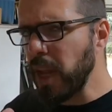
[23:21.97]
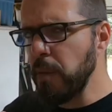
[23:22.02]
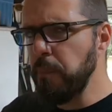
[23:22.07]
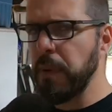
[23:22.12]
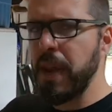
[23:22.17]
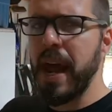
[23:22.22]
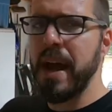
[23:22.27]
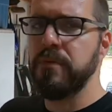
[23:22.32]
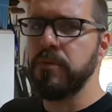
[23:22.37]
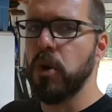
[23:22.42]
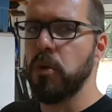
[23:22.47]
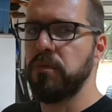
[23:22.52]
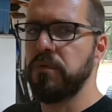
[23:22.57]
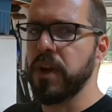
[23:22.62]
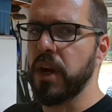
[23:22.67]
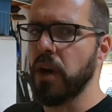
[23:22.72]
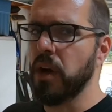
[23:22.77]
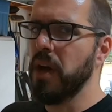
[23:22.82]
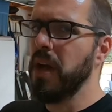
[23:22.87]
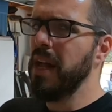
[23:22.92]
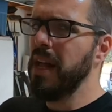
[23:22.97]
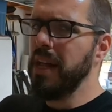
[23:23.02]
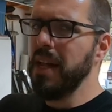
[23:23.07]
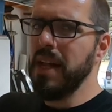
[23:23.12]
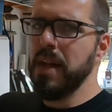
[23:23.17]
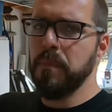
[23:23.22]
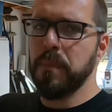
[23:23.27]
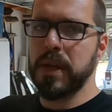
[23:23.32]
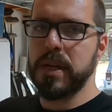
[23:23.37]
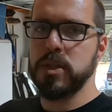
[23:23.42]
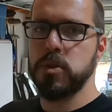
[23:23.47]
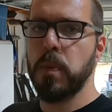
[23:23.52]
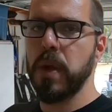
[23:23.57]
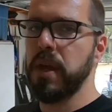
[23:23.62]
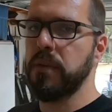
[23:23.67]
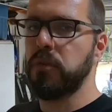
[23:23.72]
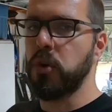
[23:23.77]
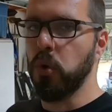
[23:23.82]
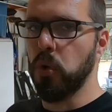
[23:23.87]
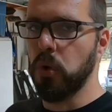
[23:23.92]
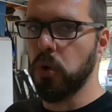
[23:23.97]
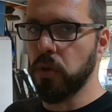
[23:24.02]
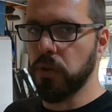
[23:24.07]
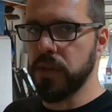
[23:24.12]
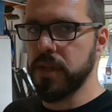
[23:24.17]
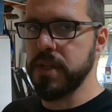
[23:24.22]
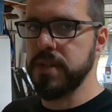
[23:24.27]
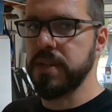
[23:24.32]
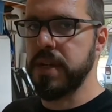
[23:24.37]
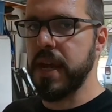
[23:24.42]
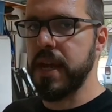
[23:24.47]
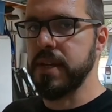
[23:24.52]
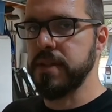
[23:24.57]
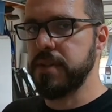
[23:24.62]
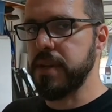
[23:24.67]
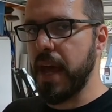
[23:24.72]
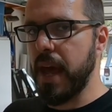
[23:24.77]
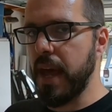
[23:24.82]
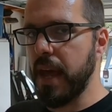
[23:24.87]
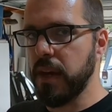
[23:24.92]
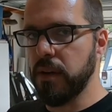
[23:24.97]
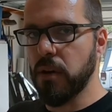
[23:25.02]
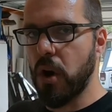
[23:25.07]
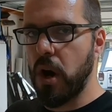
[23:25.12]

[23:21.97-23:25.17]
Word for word: But have no fear because we have Google these days and